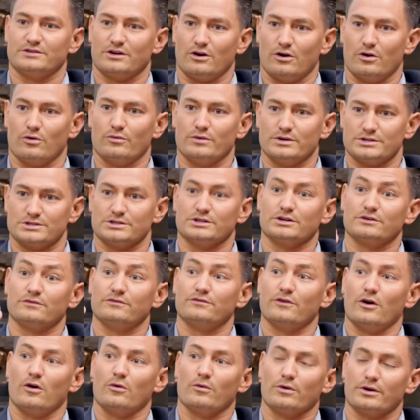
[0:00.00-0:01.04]
always look
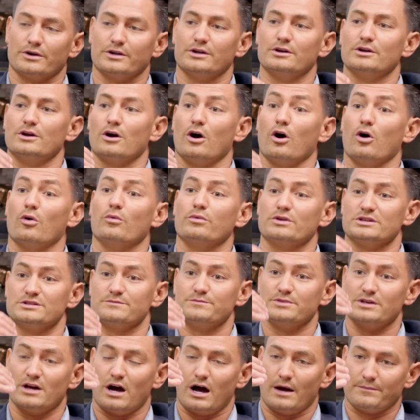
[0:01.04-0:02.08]
forward, always
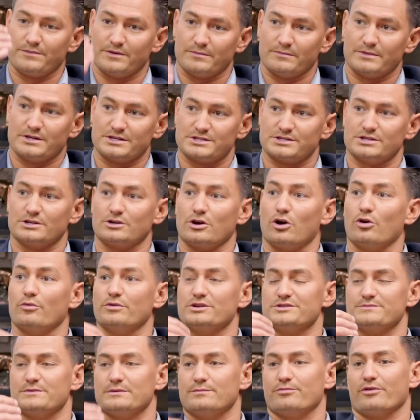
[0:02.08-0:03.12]
be optimistic,
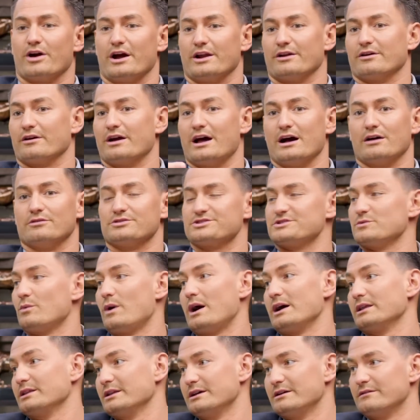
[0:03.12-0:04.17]
always be brighter. Else
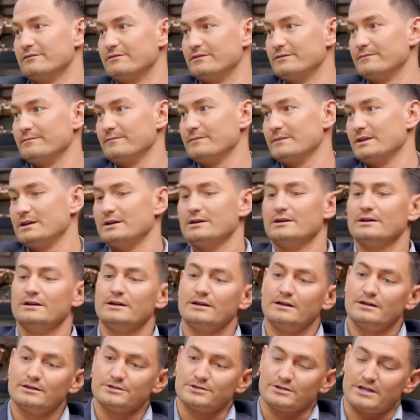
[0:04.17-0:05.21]
why live?
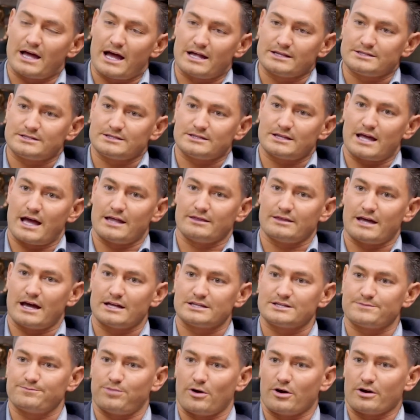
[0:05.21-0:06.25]
So
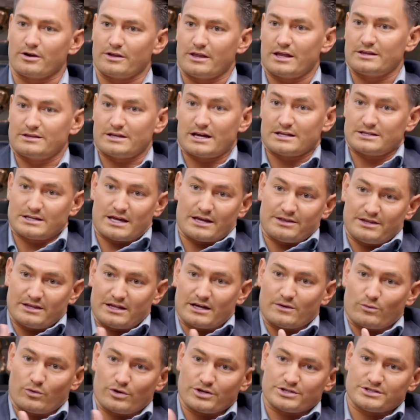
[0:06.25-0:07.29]
that's part of that. I think
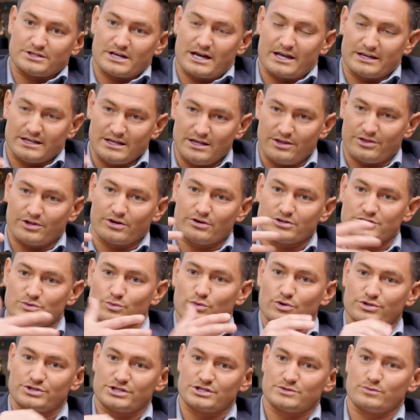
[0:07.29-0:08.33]
that ethos
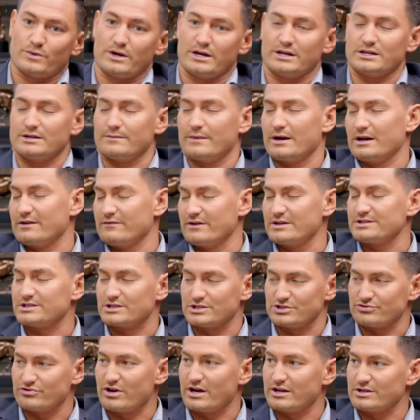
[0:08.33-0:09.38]
works its way into my investing
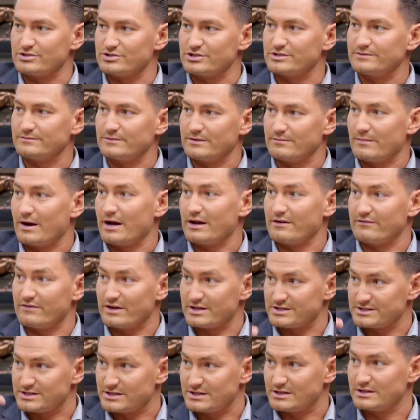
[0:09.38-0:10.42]
strategy and my
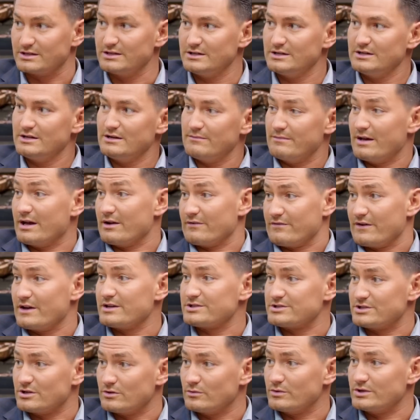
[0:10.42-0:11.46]
investing
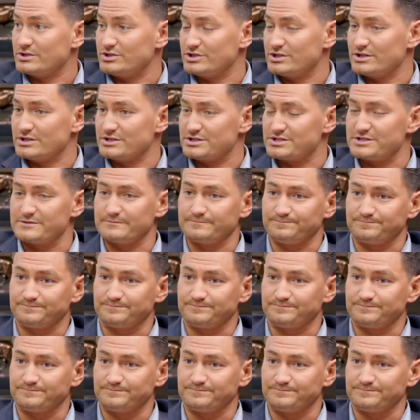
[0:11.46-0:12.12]
manifesto, which is